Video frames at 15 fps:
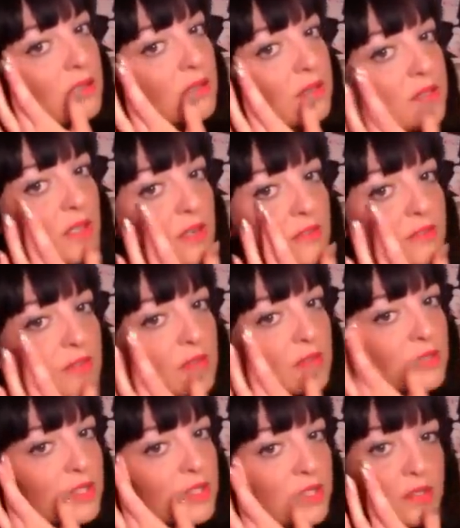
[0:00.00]
sort of
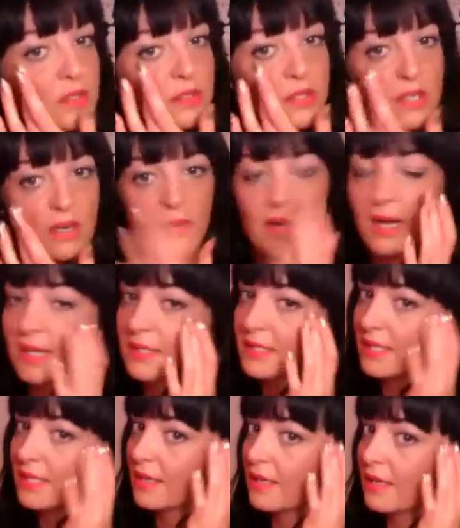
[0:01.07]
just under your
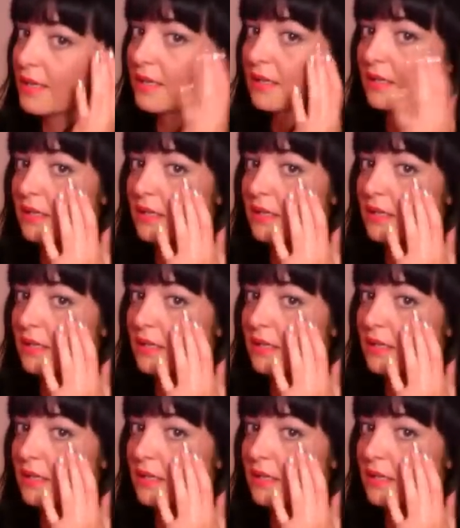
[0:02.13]
eyes here.